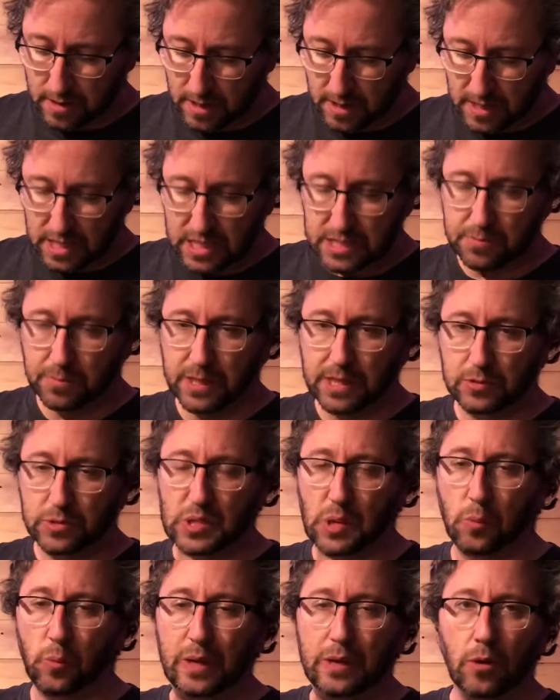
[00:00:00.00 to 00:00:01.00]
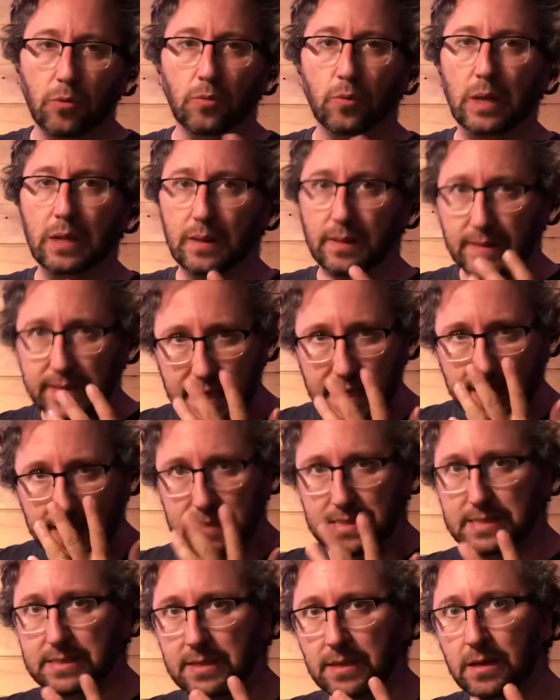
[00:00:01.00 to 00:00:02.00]
is because we don't want
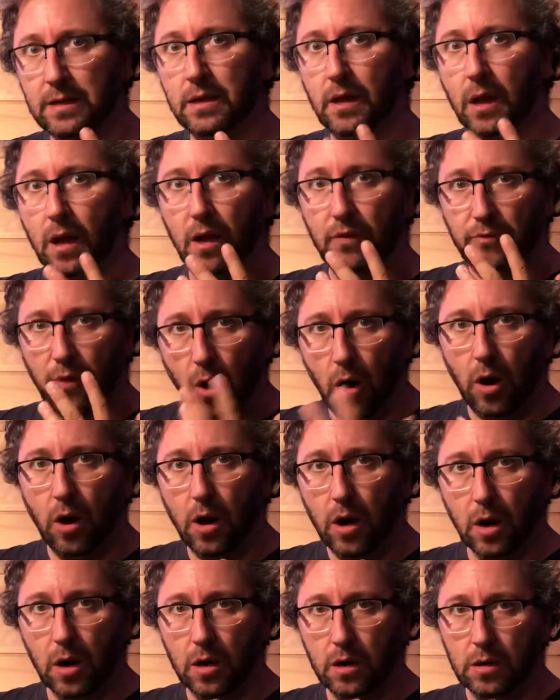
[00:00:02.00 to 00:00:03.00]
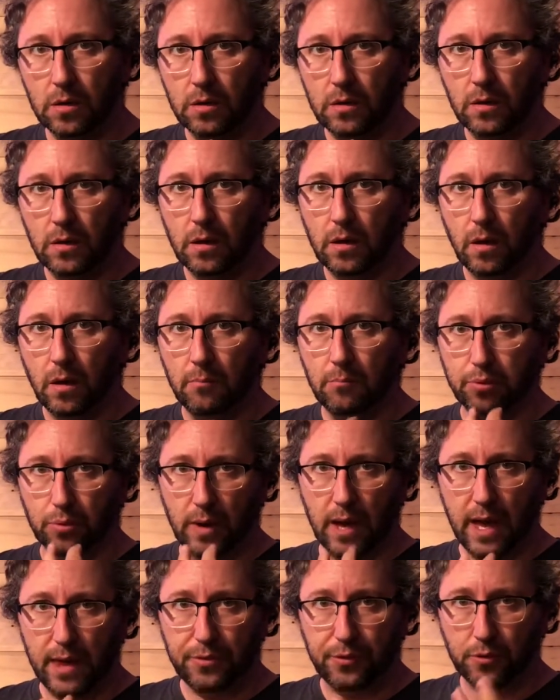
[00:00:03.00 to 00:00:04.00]
leaks of our
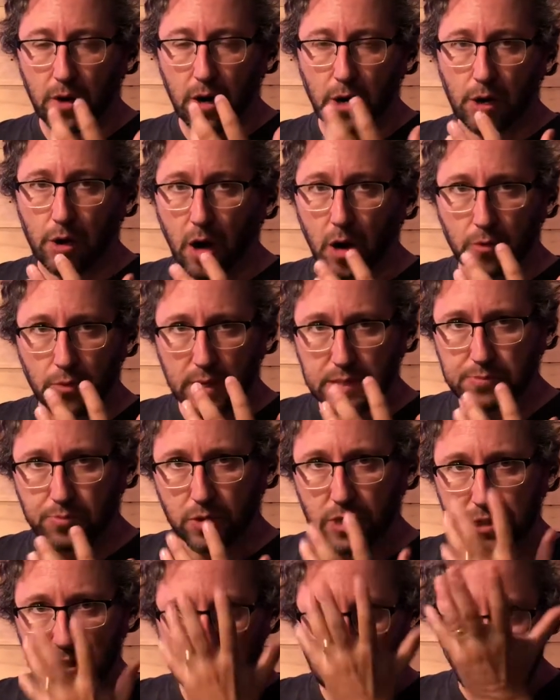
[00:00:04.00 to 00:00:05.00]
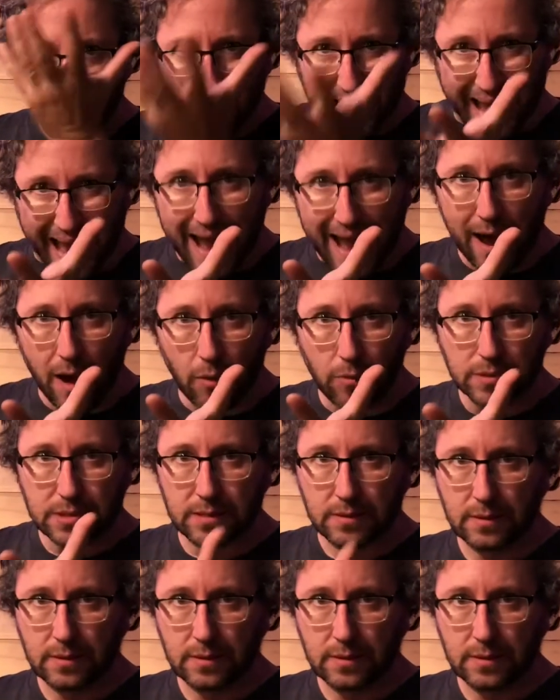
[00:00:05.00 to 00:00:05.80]
breath or our respiration going out.